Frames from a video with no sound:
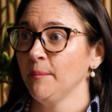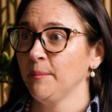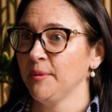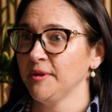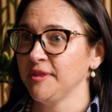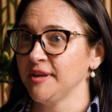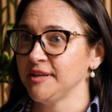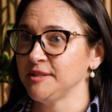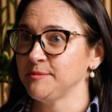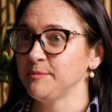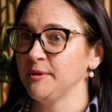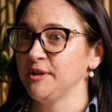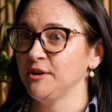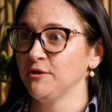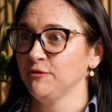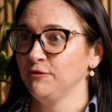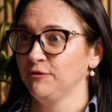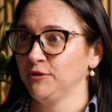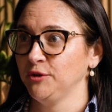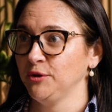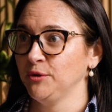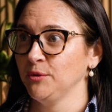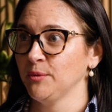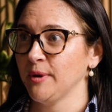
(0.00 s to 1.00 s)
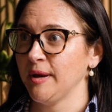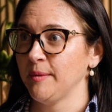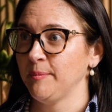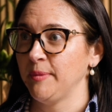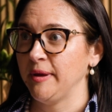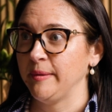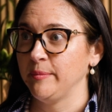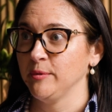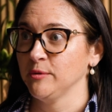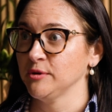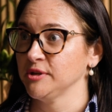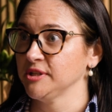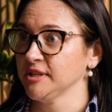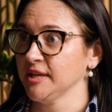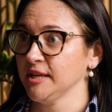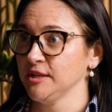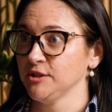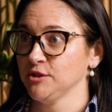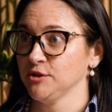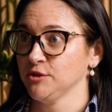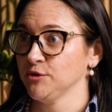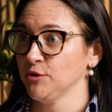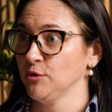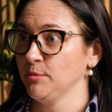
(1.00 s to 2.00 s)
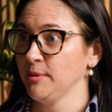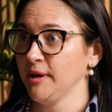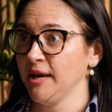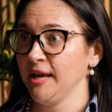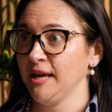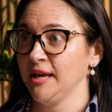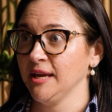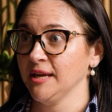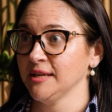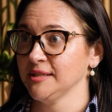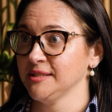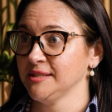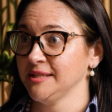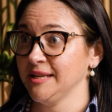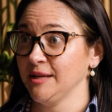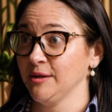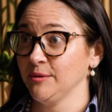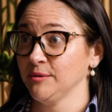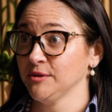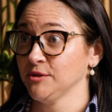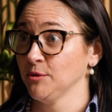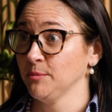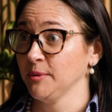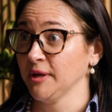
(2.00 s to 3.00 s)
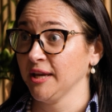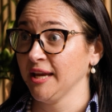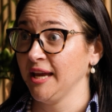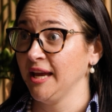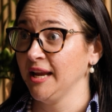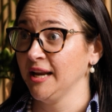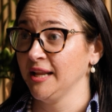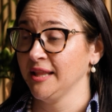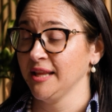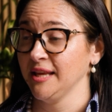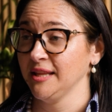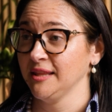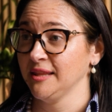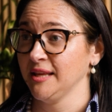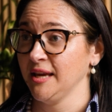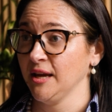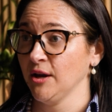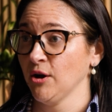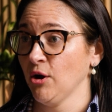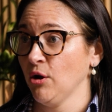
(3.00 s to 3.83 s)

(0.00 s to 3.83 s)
But there's been a few where people just get super eager, super keen, and they think,